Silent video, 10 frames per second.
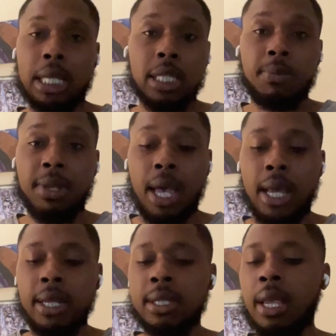let's be
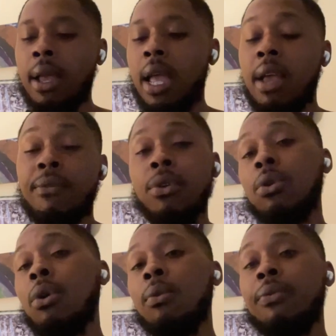honest, if you
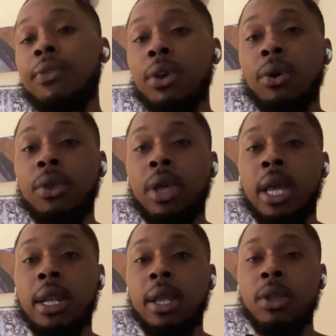don't feel that,